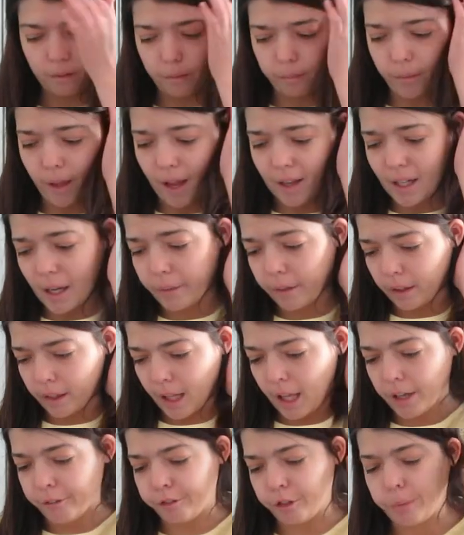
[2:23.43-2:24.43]
Man, I would
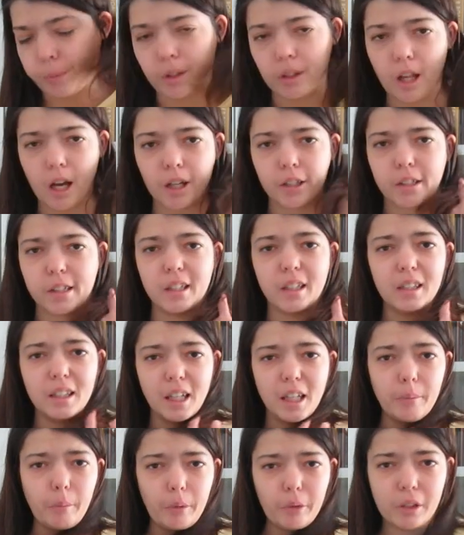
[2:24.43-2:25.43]
love to be locked in the
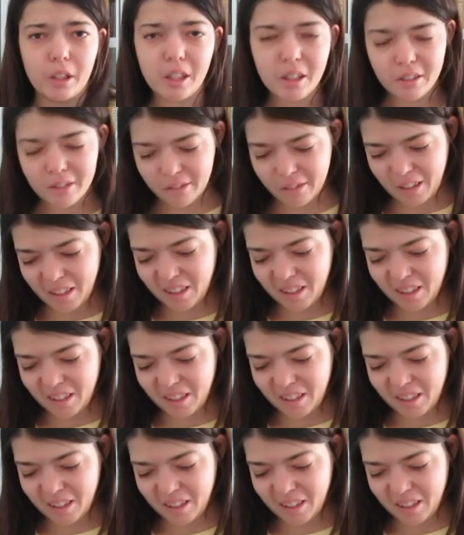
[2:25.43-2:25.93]
library.